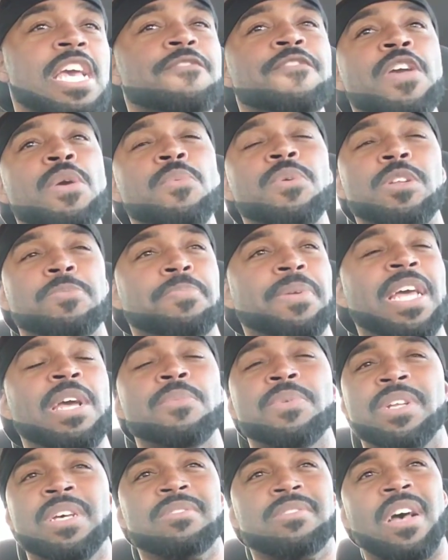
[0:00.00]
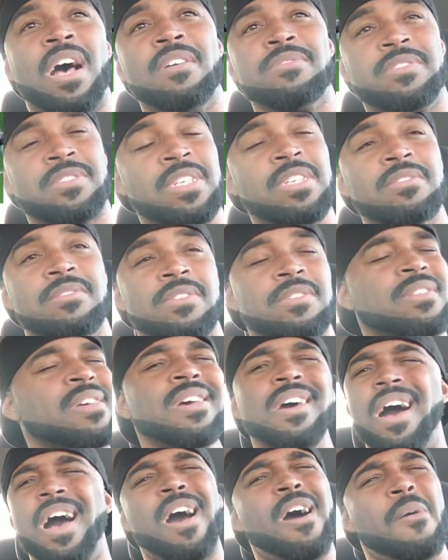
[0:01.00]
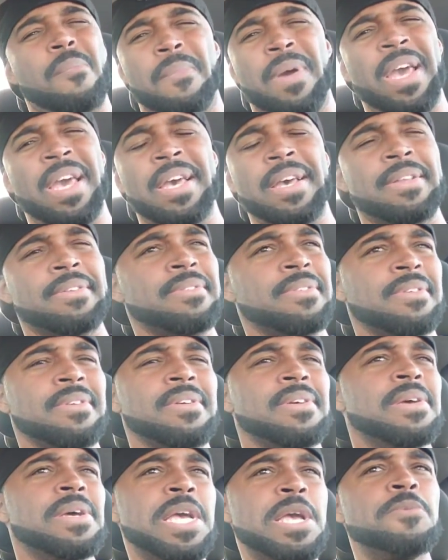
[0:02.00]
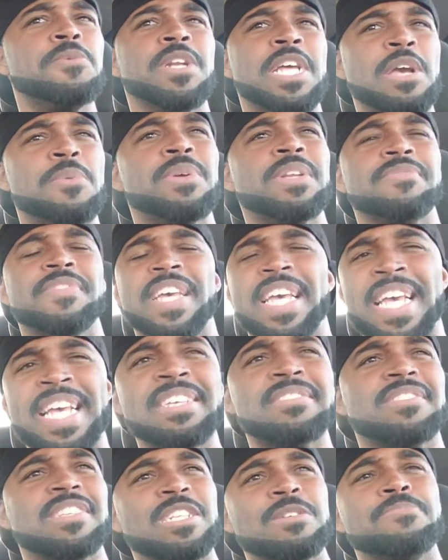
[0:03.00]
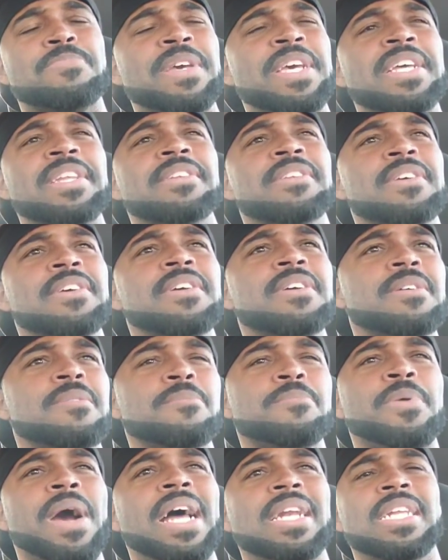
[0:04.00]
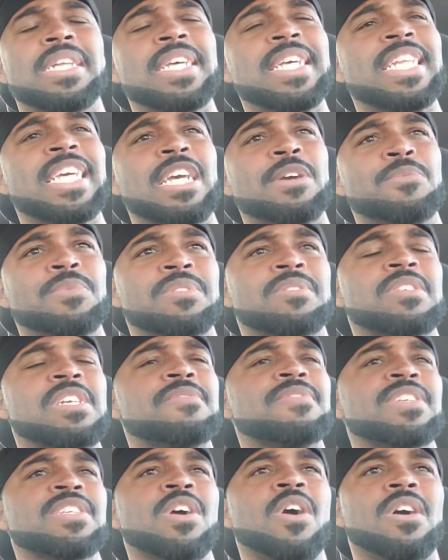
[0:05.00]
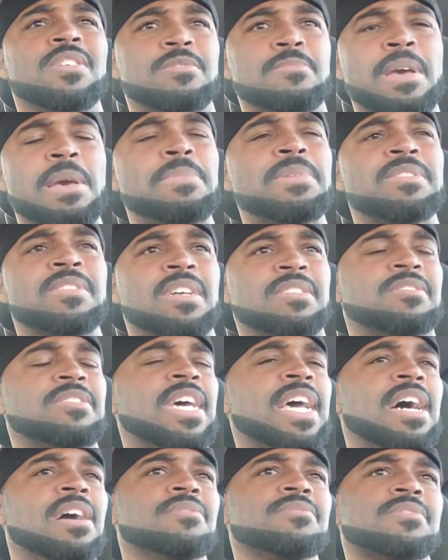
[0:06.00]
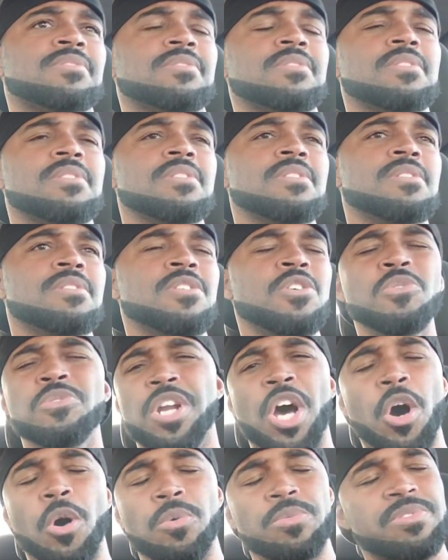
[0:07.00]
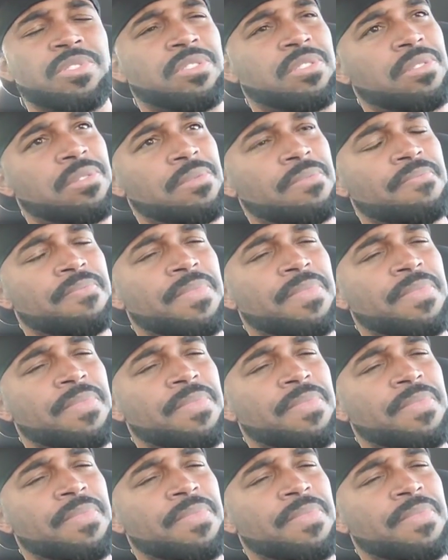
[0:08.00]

If he would have played with us all season, oh man, he would have easily been probably leading in receiving yards and maybe touchdowns. Who knows?